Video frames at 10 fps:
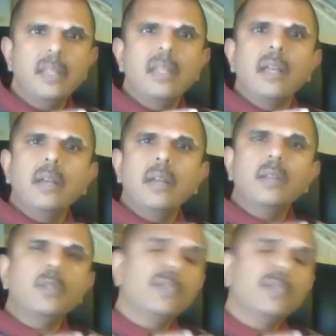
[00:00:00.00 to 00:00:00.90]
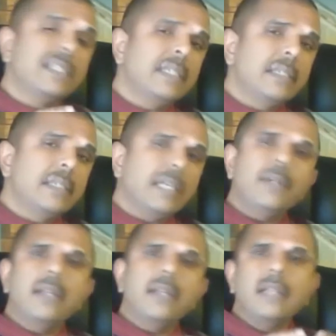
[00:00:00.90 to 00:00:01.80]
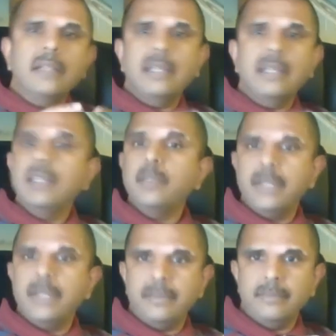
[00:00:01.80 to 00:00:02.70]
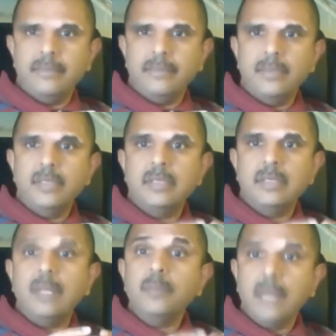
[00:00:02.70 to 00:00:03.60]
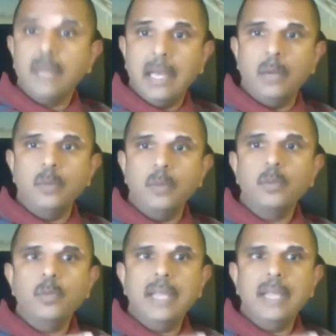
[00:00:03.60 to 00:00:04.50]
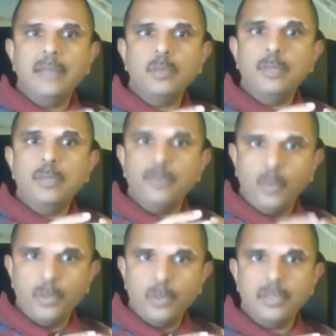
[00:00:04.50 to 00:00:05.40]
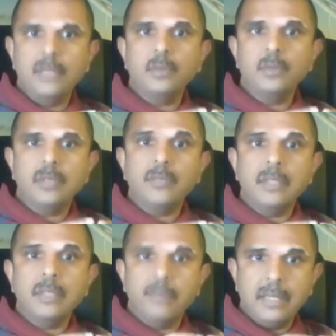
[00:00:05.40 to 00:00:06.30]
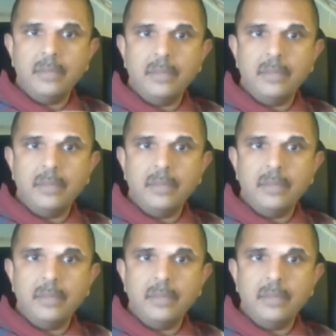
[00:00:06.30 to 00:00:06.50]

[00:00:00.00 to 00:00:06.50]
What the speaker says: How long are we going to carry on like that anyway? Somehow, we have to be forced into something better.